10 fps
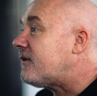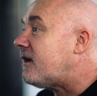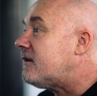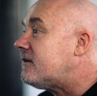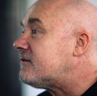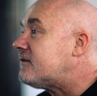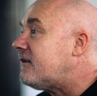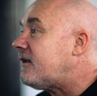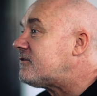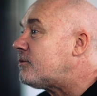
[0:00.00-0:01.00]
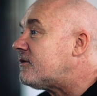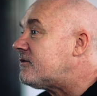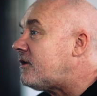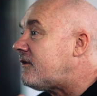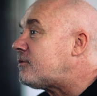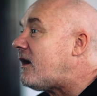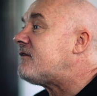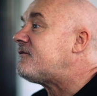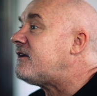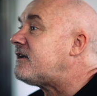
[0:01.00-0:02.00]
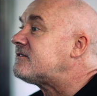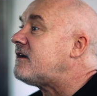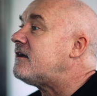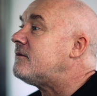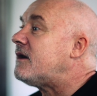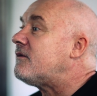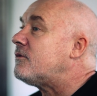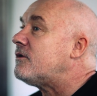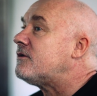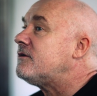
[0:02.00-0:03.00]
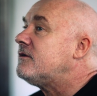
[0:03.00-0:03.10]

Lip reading: that, and it's like that's what I find exciting about the world.